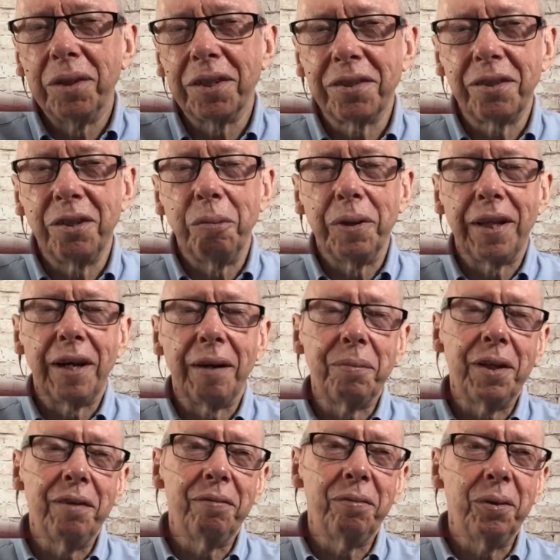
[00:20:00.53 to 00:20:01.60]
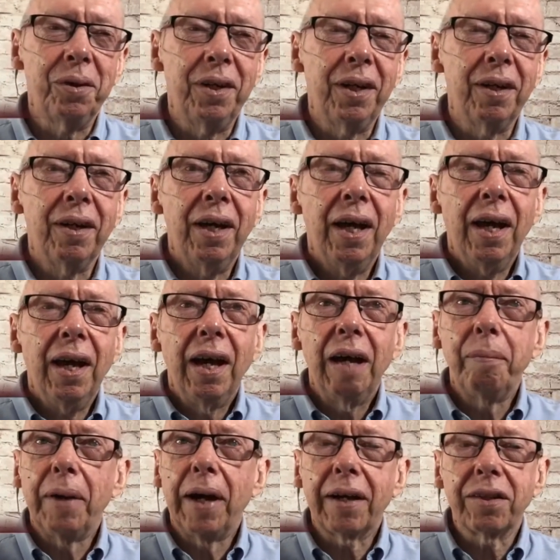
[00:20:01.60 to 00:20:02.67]
just super that up there for you now. Hey
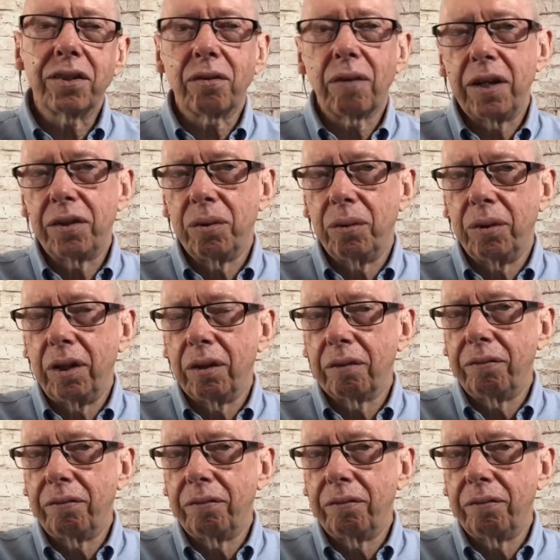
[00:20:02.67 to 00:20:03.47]
Marcus, great talking to you. Look